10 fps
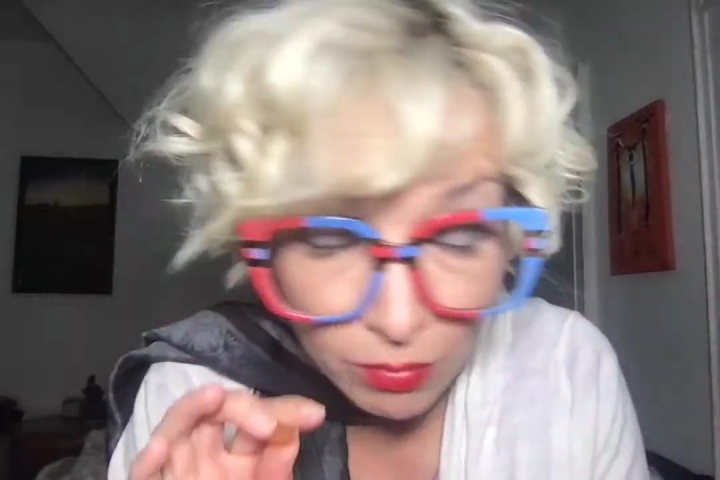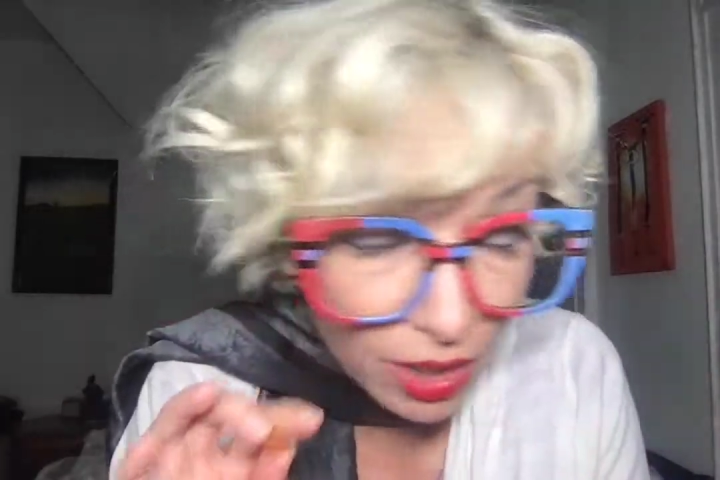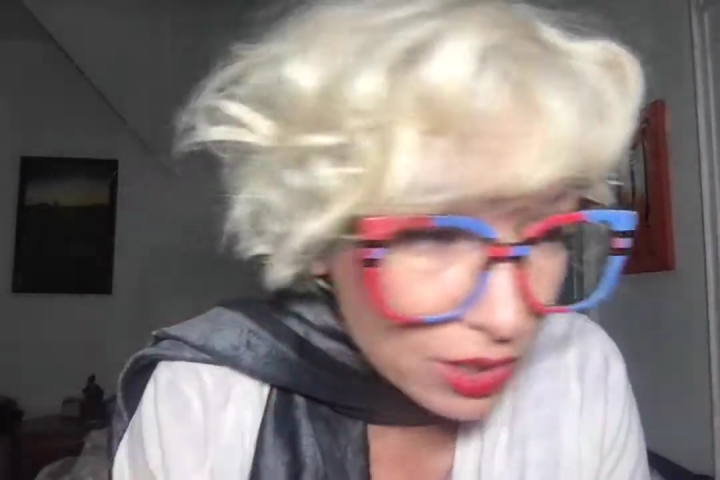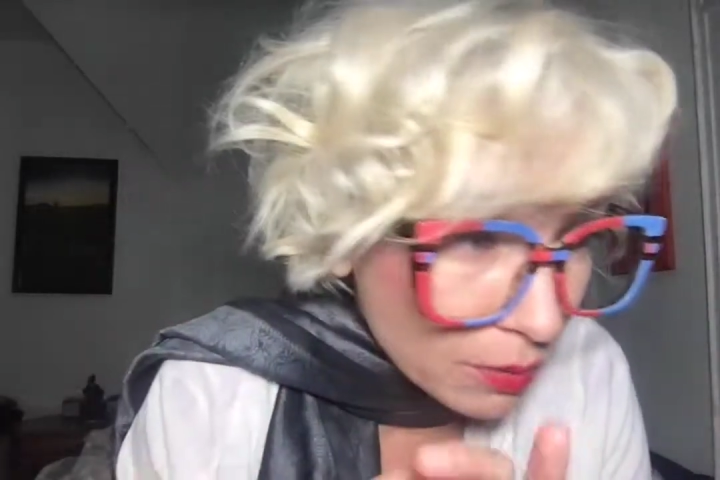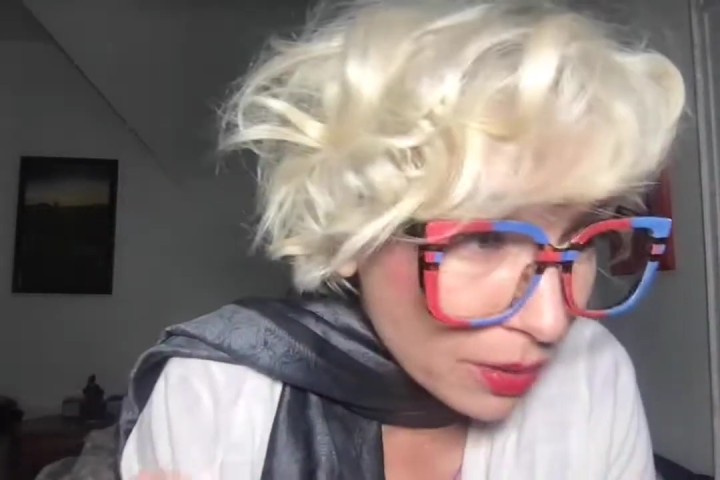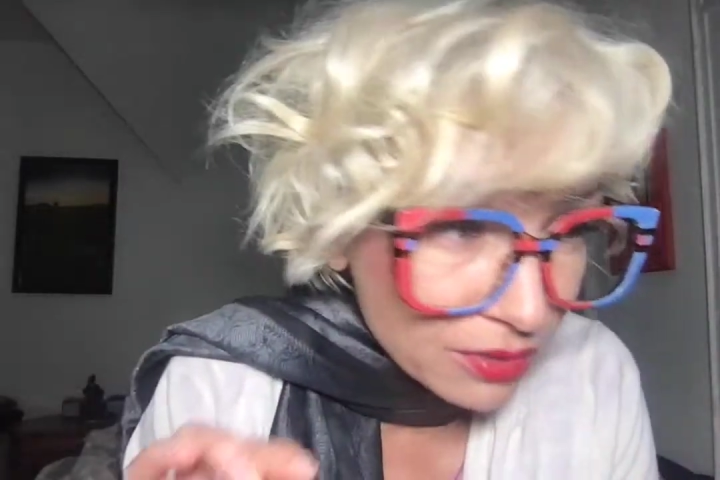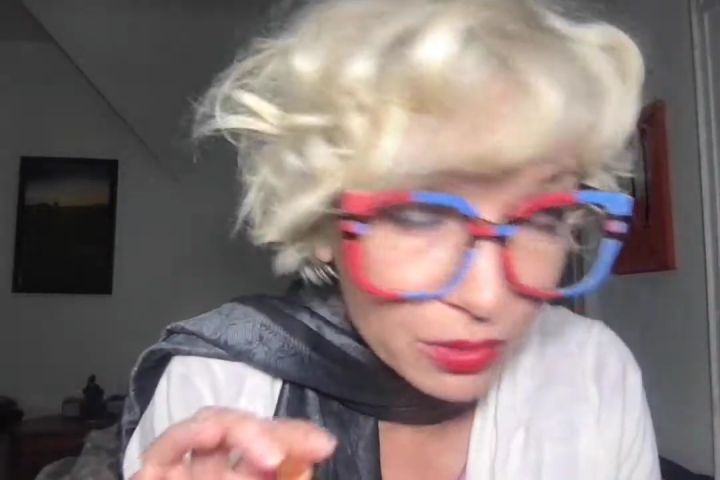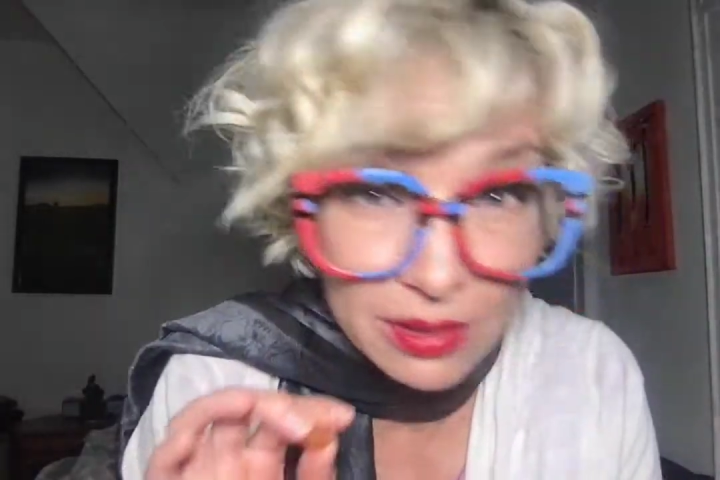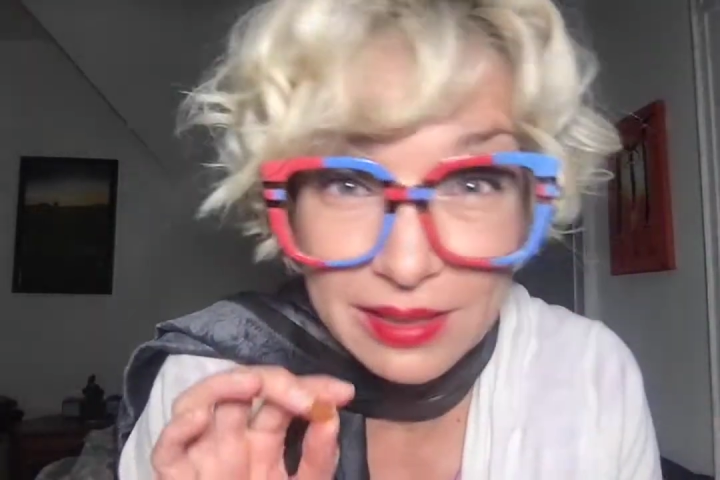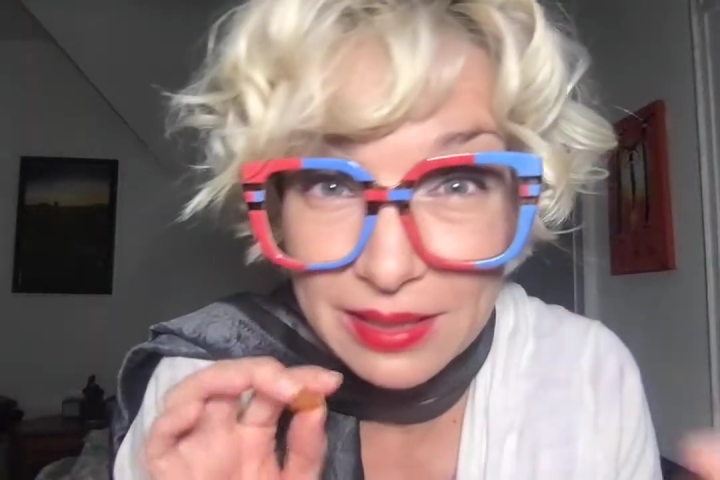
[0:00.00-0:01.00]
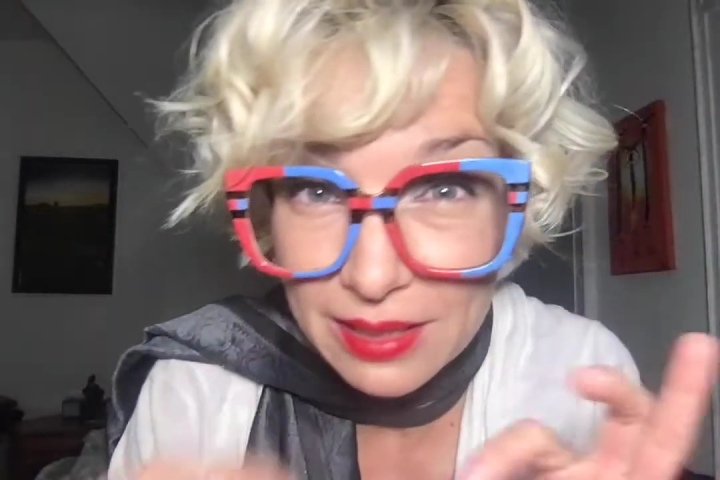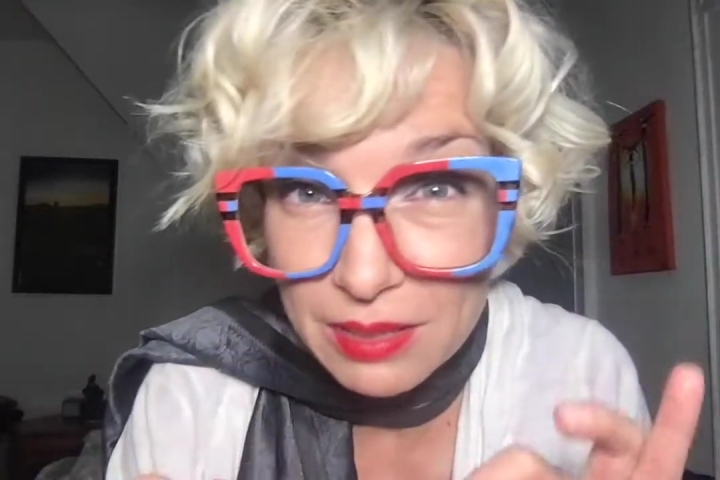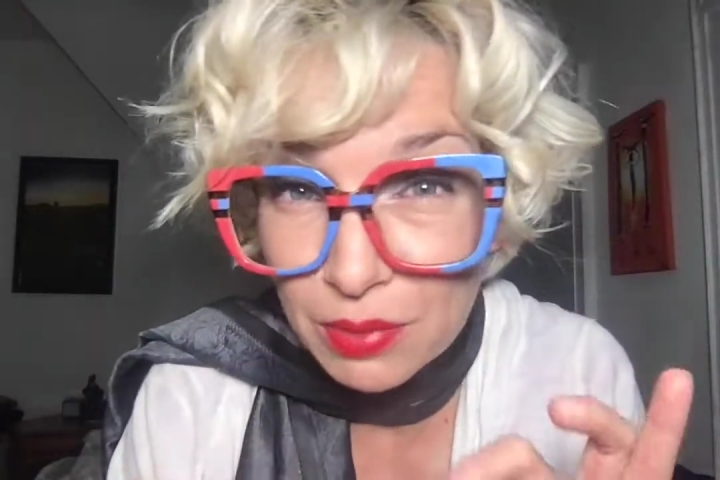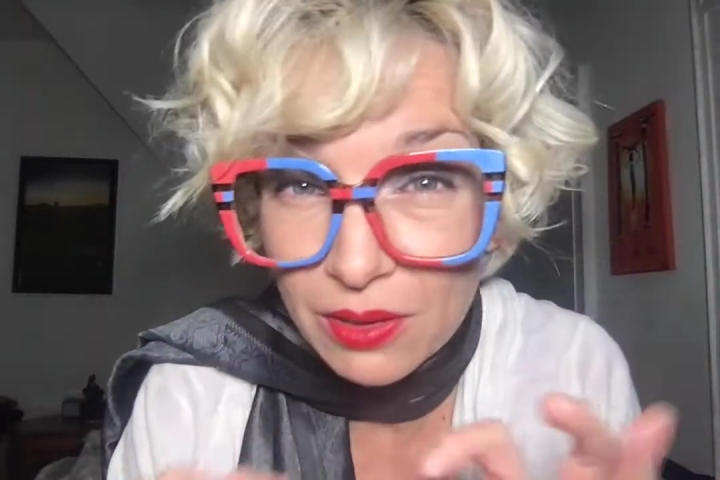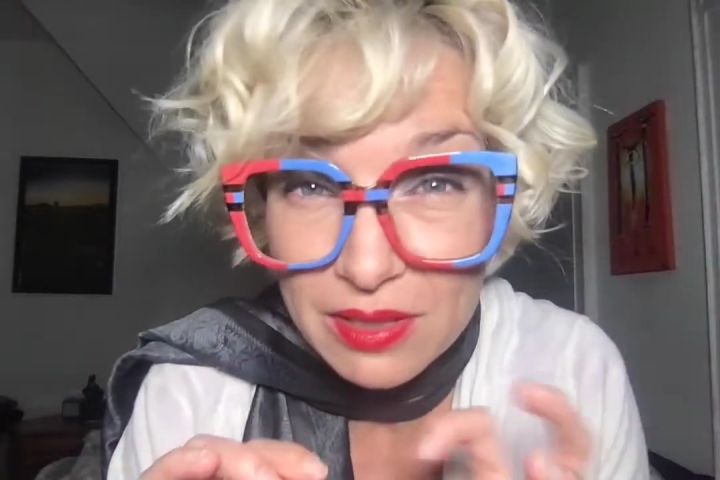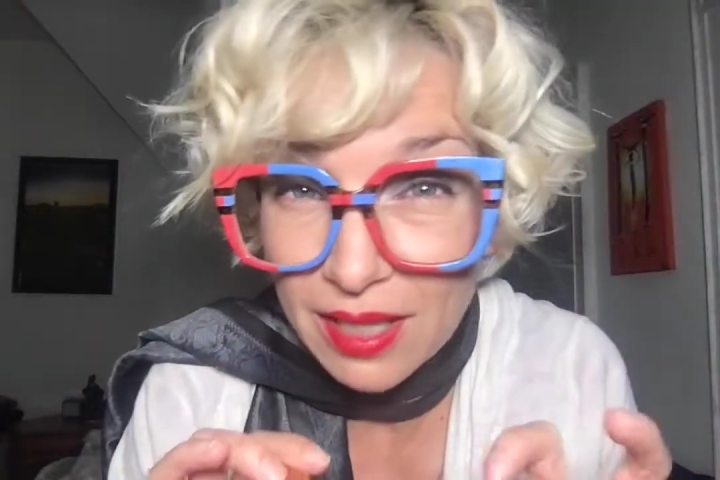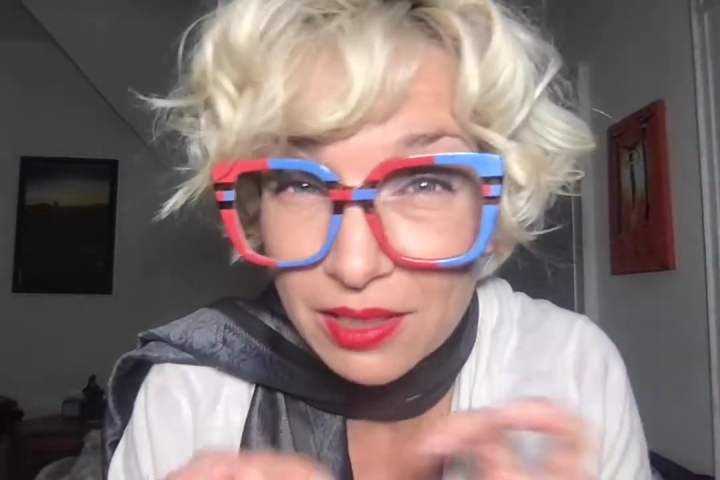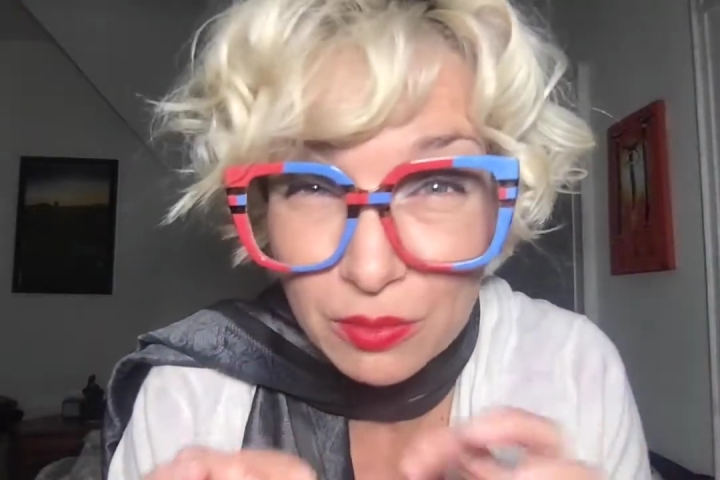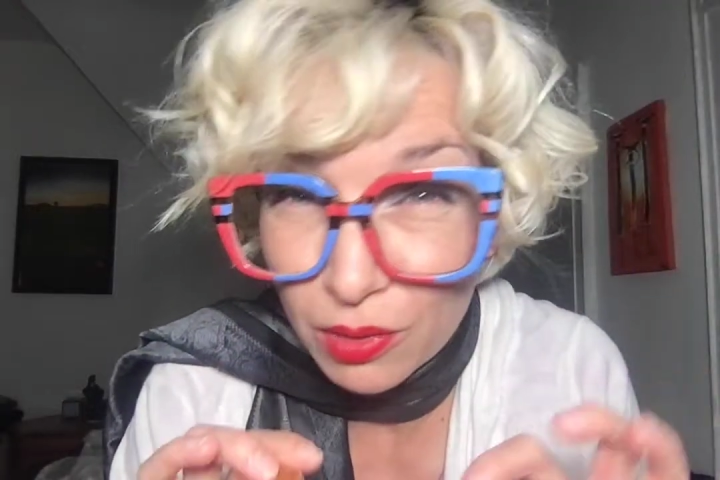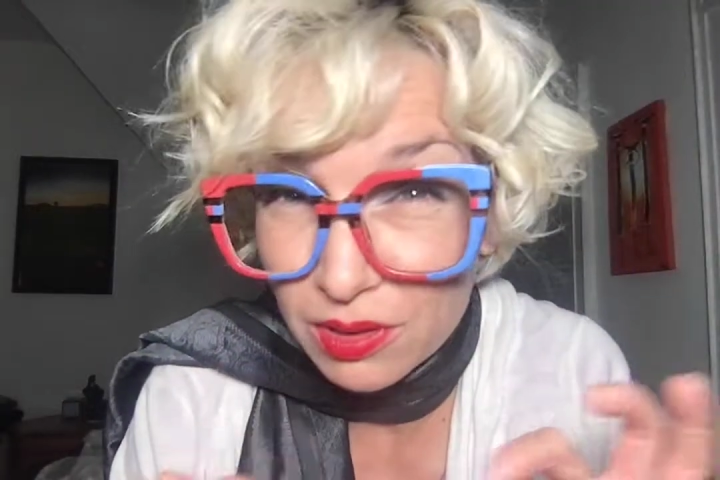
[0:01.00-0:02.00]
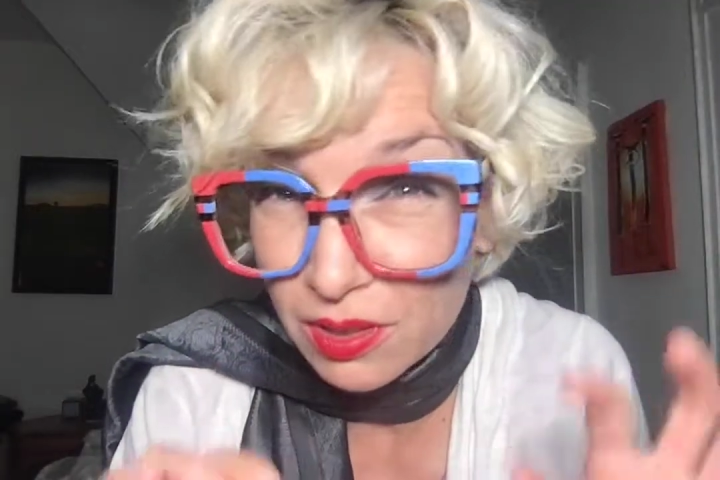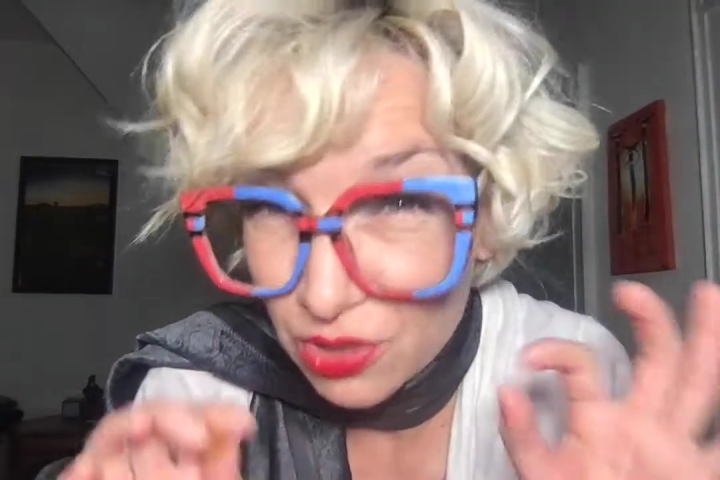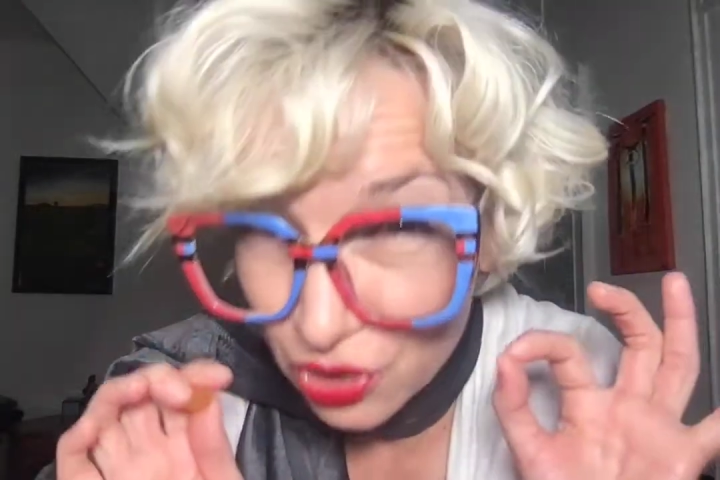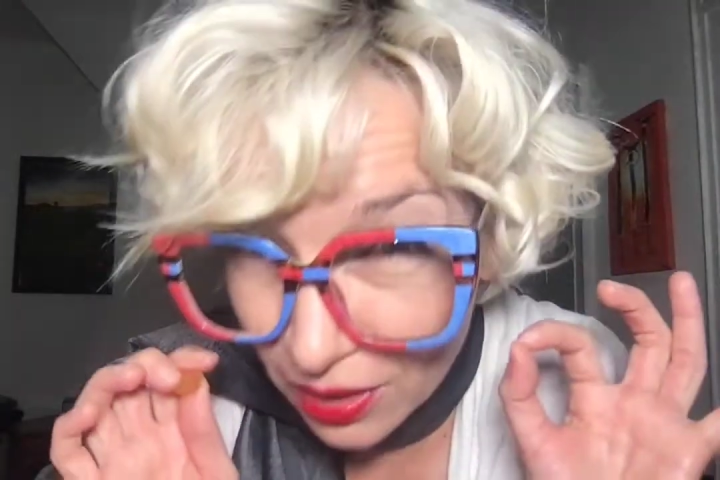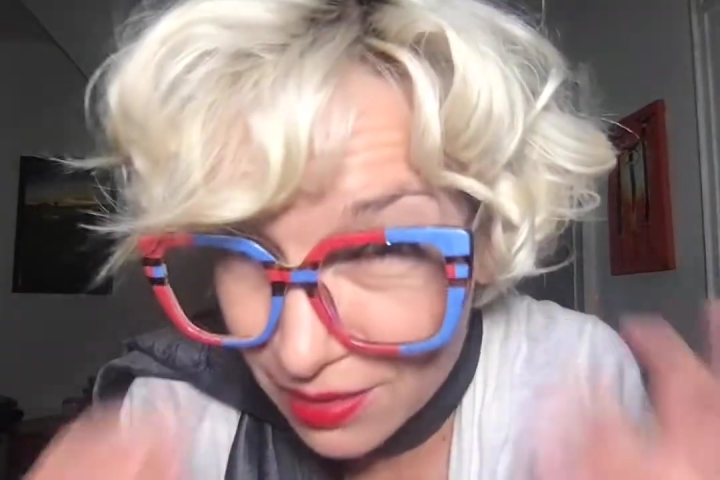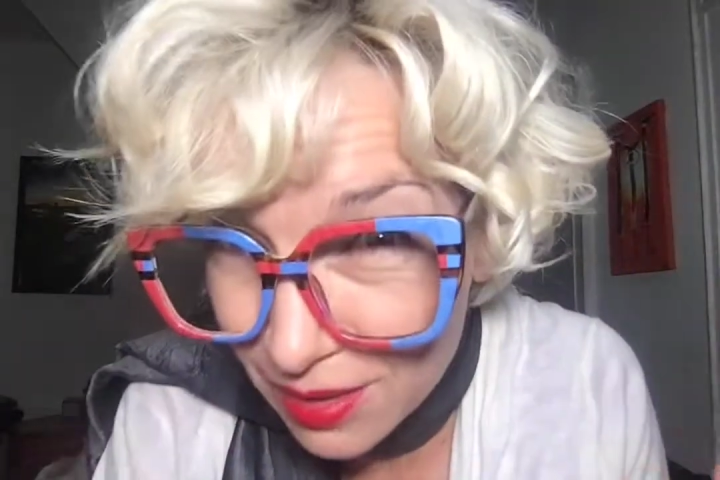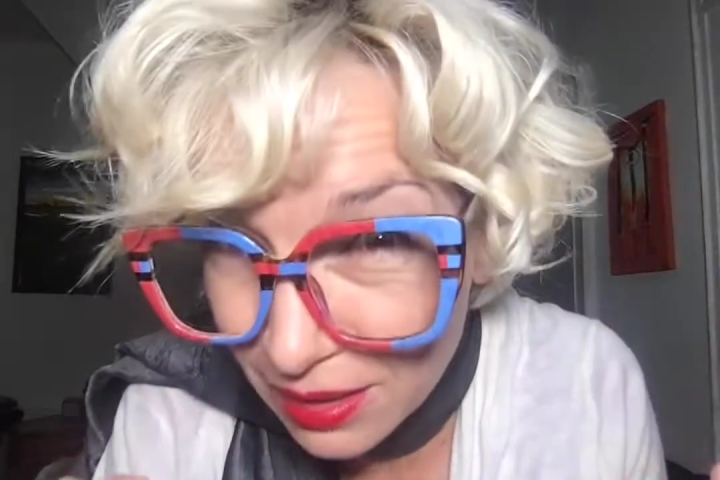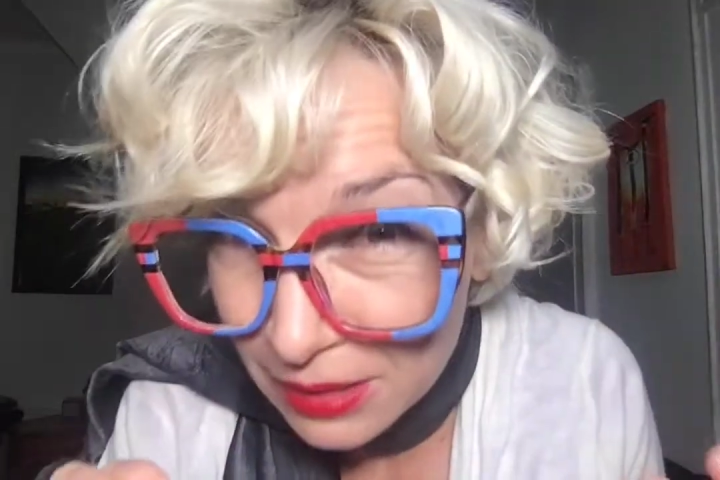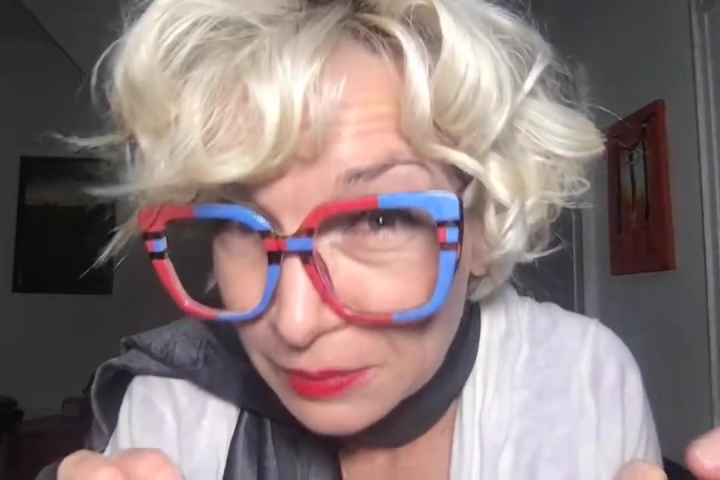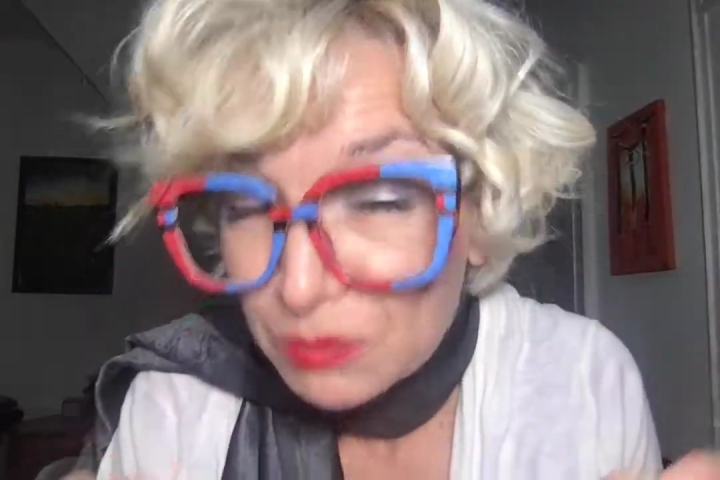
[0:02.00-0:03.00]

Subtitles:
much about what it is because I don't want to jinx it.